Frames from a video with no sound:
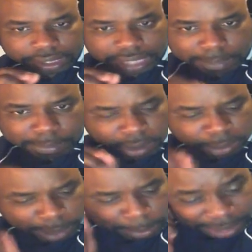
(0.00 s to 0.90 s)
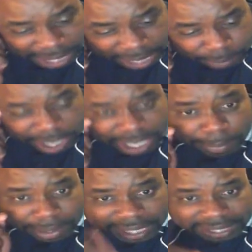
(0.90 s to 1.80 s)
that most people can't wake
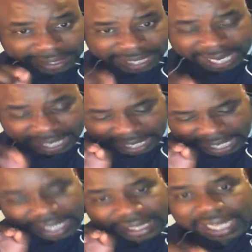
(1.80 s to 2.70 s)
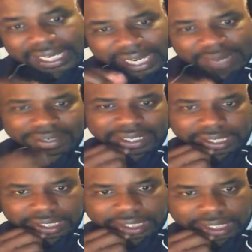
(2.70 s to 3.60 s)
up and understand that they living
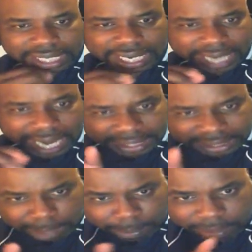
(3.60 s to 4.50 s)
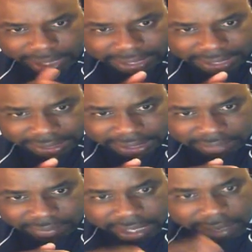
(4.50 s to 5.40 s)
in it and they can't separate
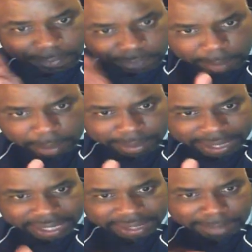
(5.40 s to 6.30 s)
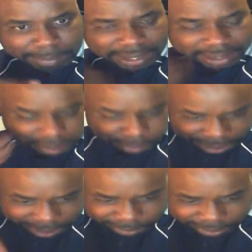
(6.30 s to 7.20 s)
themselves from it because they've been so
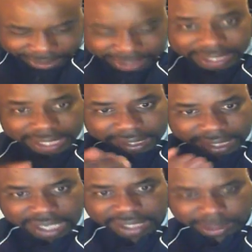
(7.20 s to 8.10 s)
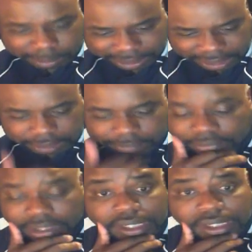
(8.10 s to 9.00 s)
used and accustomed to
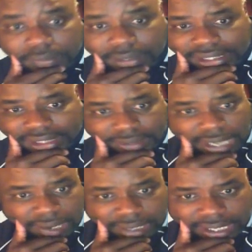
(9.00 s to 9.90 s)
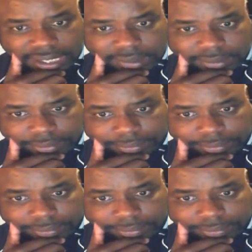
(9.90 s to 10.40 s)
well this is all I know